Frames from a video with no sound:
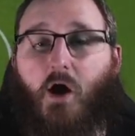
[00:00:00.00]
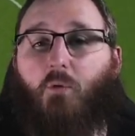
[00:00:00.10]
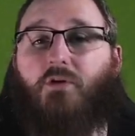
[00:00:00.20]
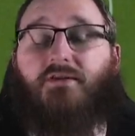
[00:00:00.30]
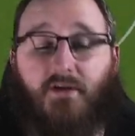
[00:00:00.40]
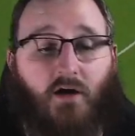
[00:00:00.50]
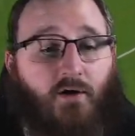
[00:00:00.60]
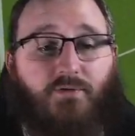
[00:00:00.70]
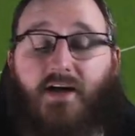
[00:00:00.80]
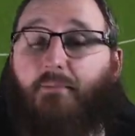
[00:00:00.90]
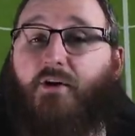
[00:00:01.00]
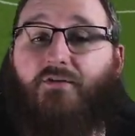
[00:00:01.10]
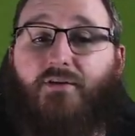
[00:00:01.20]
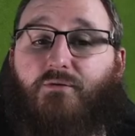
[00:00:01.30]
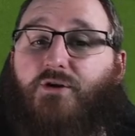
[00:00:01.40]
What's, I know what's happened. I've
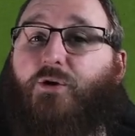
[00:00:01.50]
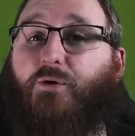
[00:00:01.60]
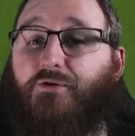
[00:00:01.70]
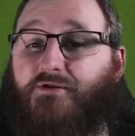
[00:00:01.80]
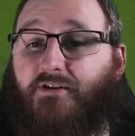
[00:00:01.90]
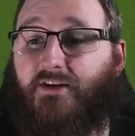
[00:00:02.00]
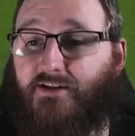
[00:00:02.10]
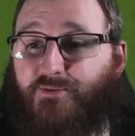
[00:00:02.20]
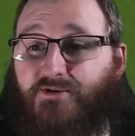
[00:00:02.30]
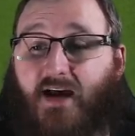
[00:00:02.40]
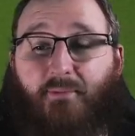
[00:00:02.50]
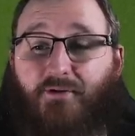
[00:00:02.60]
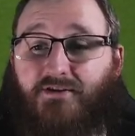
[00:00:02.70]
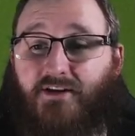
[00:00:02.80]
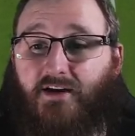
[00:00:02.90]
hit record. That's what's
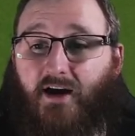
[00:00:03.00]
happened.